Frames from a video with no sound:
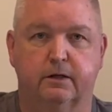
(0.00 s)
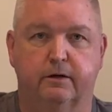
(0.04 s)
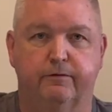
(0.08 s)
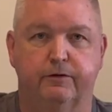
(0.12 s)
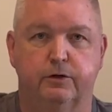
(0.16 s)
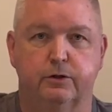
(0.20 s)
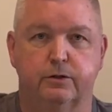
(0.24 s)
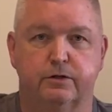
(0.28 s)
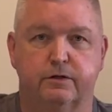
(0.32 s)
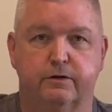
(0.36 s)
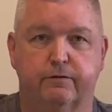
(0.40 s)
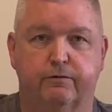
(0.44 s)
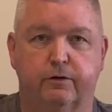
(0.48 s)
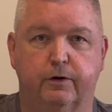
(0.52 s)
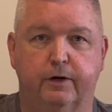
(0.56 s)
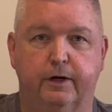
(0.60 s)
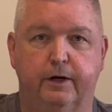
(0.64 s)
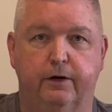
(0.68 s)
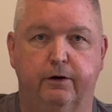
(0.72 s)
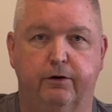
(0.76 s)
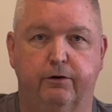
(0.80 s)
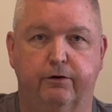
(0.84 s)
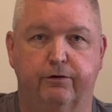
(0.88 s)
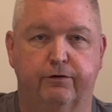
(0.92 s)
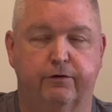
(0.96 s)
I've used it for
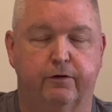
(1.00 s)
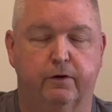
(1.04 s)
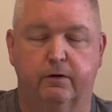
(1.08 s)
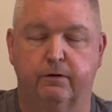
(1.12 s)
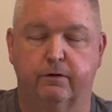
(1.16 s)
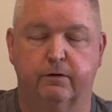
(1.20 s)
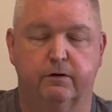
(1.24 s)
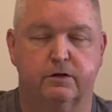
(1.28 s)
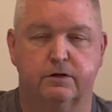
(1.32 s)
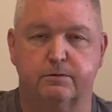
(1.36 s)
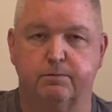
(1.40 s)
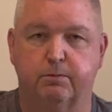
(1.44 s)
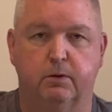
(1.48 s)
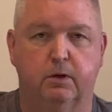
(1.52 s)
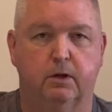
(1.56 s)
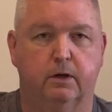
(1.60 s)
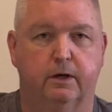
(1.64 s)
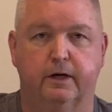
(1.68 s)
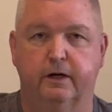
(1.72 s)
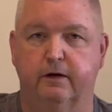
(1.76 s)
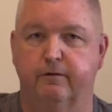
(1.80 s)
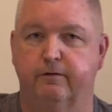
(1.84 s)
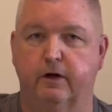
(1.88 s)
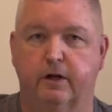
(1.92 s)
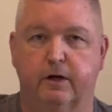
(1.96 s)
years. There's
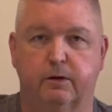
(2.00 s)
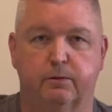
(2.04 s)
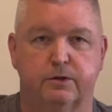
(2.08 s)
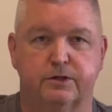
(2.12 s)
plenty of other